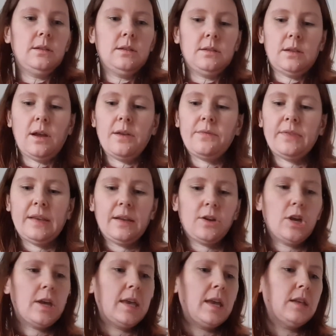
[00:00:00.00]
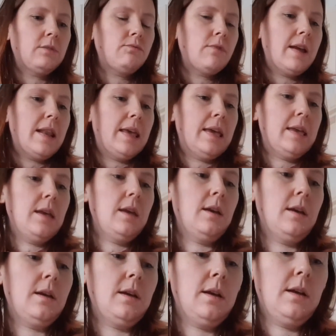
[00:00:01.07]
So I think cooking is really
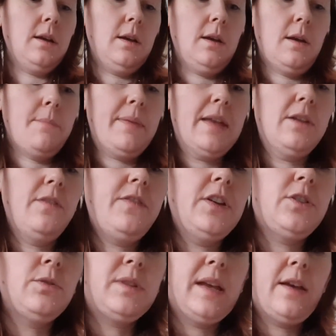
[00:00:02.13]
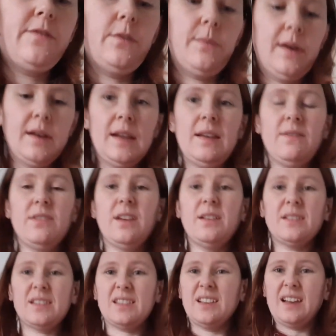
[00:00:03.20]
beneficial to everyone, even
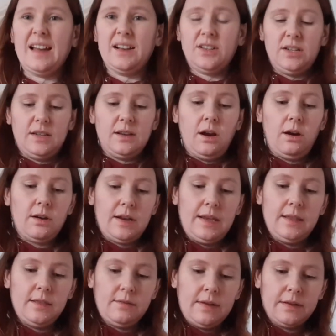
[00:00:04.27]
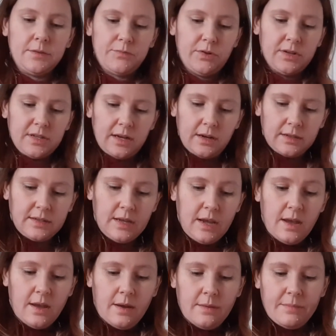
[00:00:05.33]
those that actually can't eat the end product,
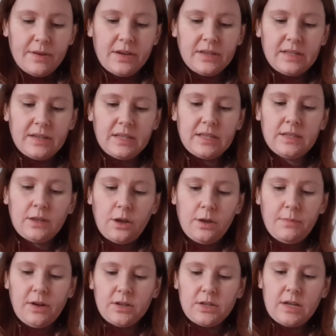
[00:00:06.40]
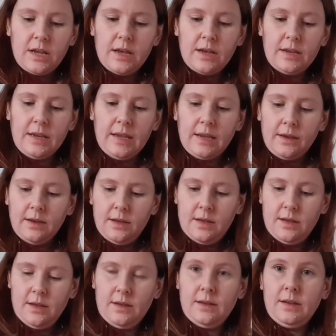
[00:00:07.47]
because there's so much learning
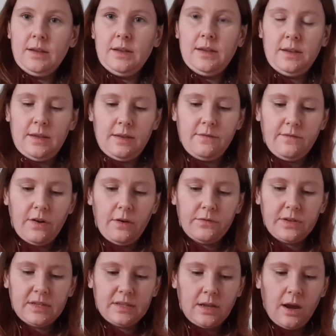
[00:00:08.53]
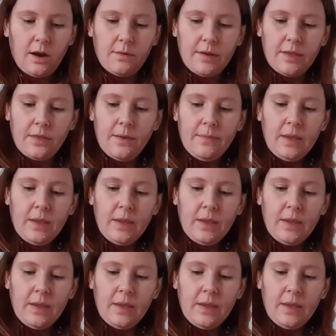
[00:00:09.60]
involved to start with.